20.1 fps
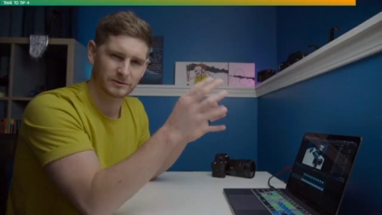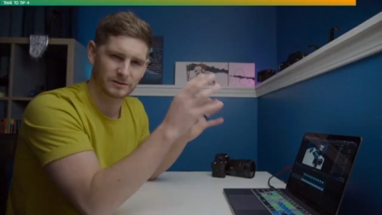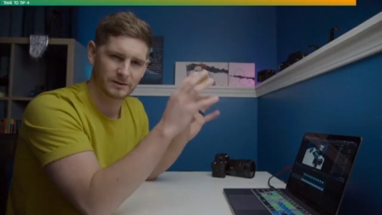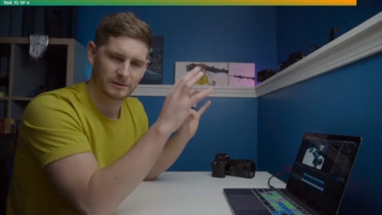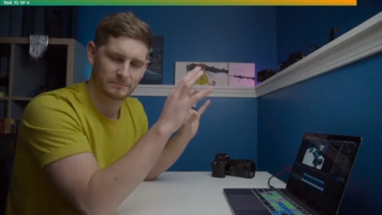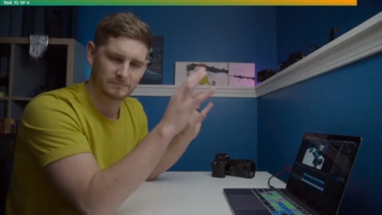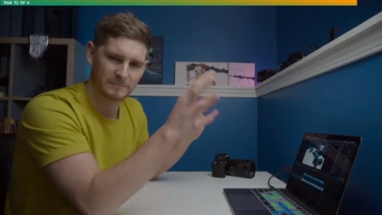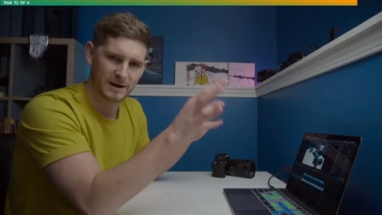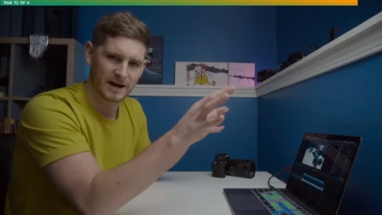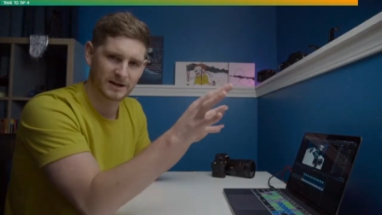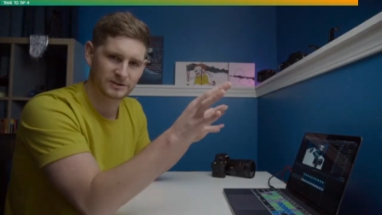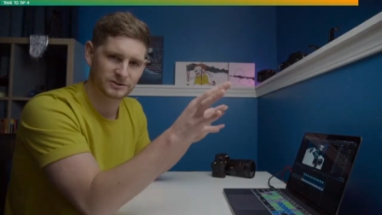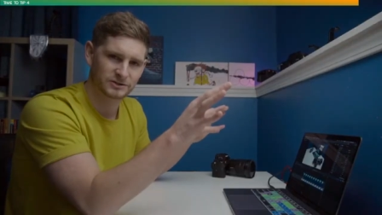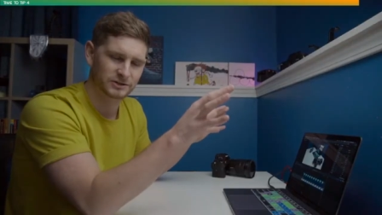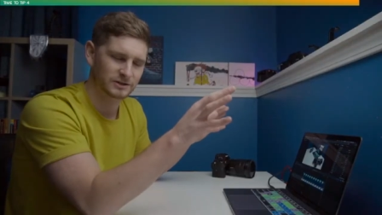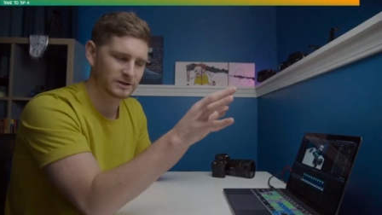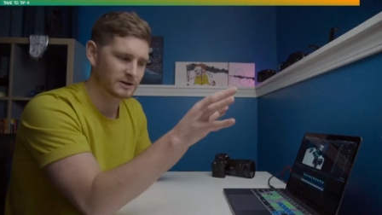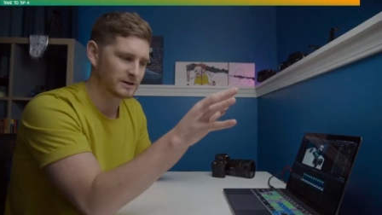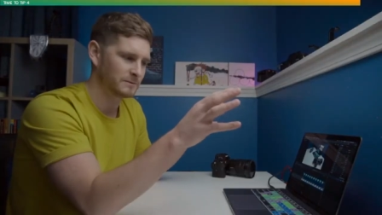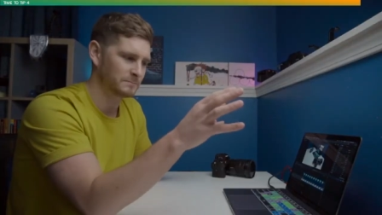that they
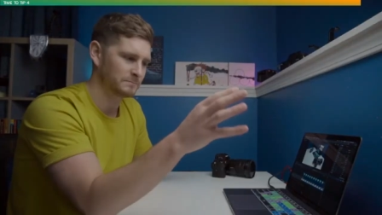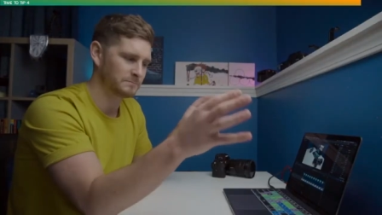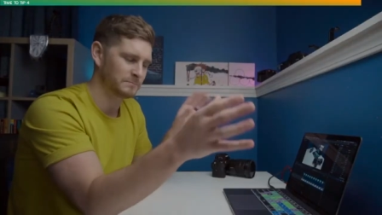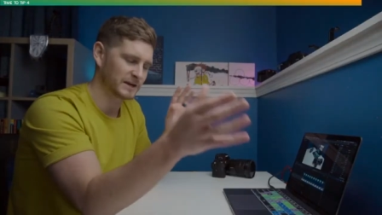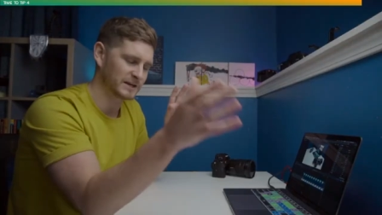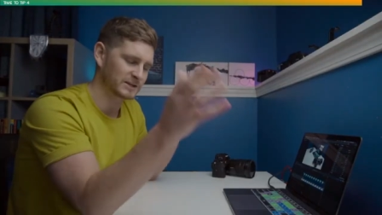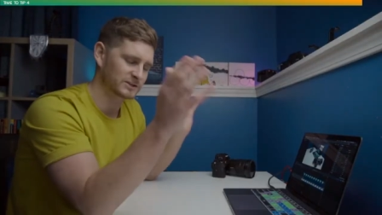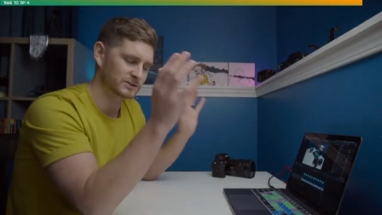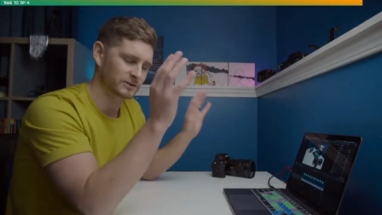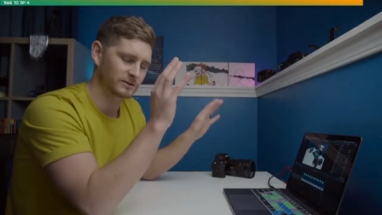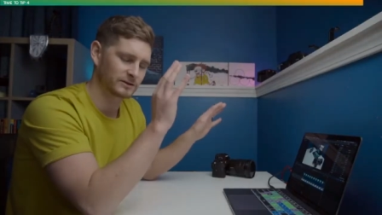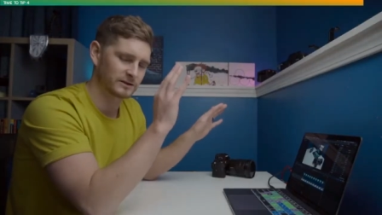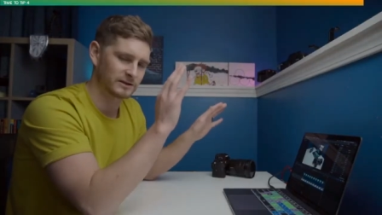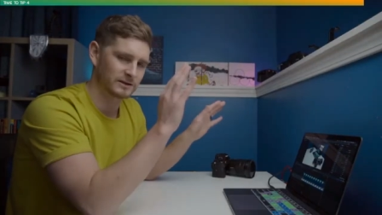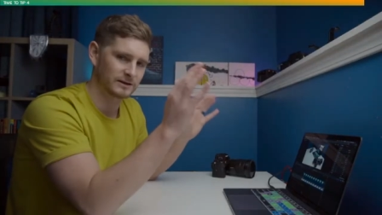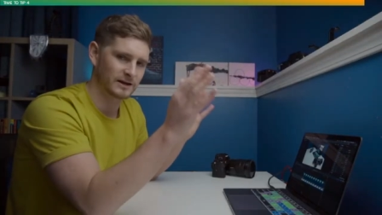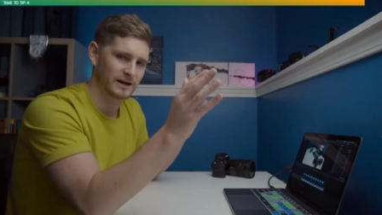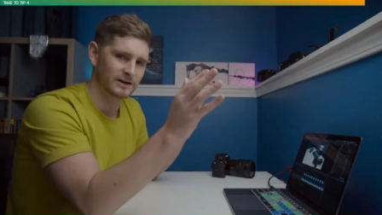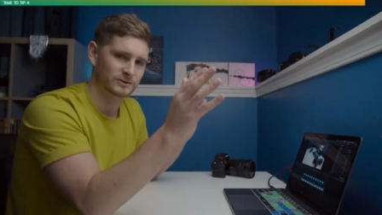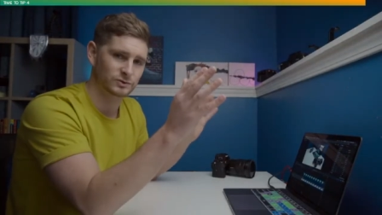match based on
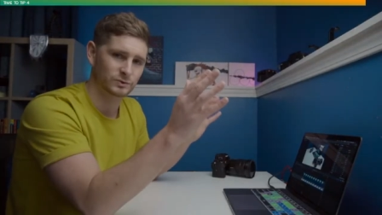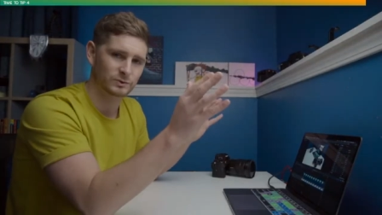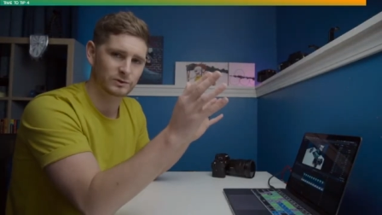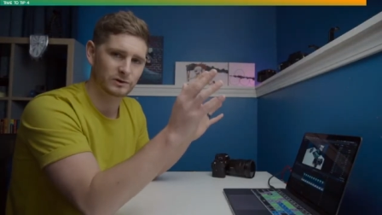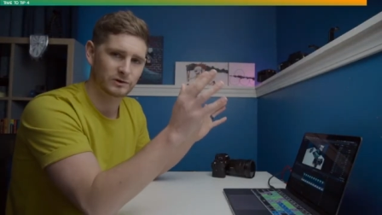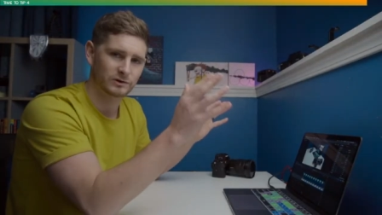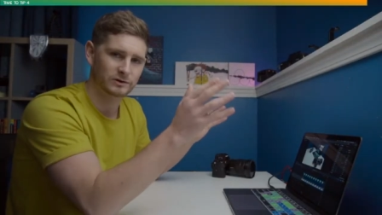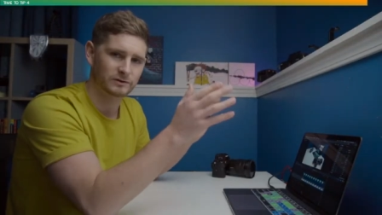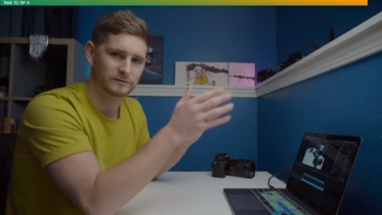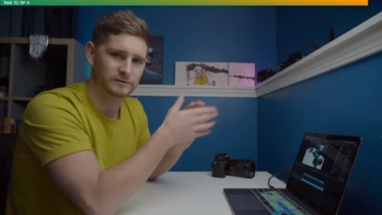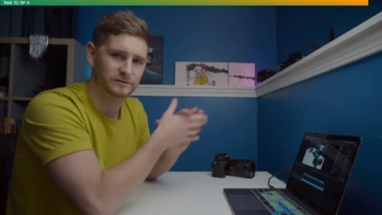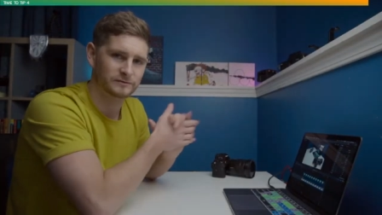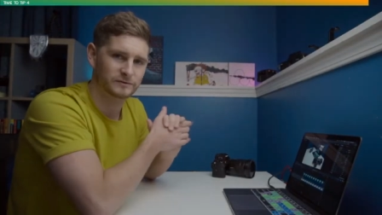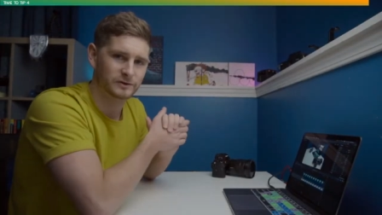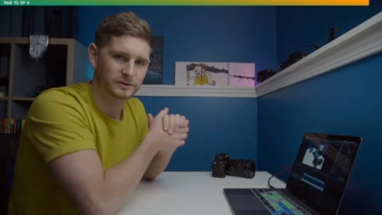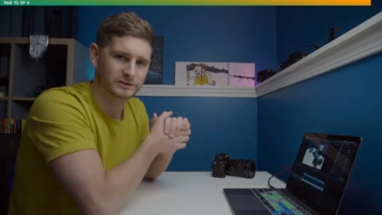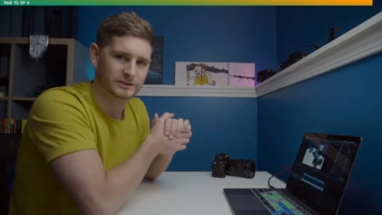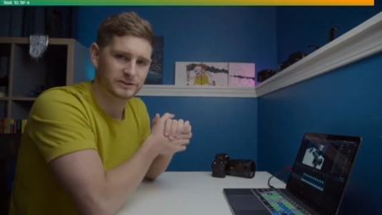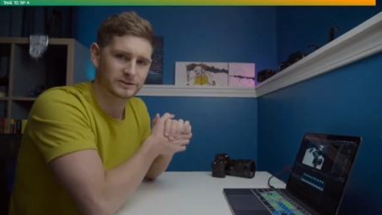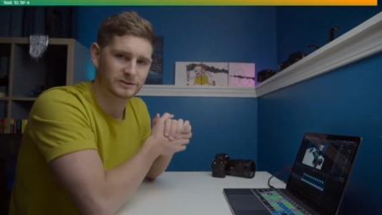the actual look of the
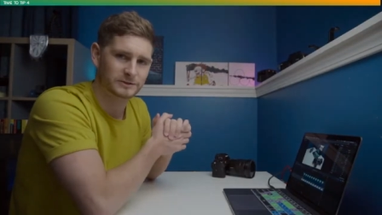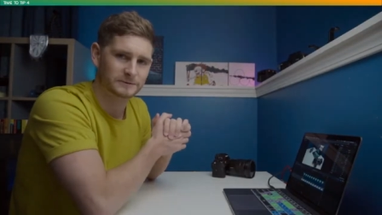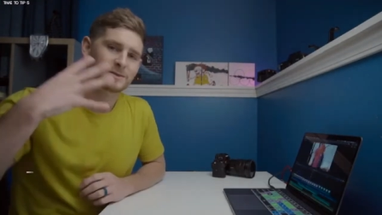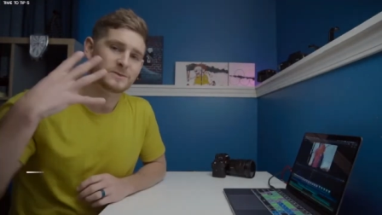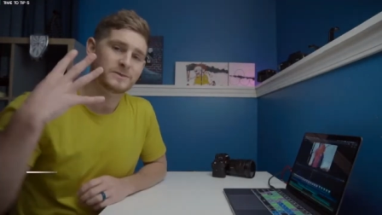footage.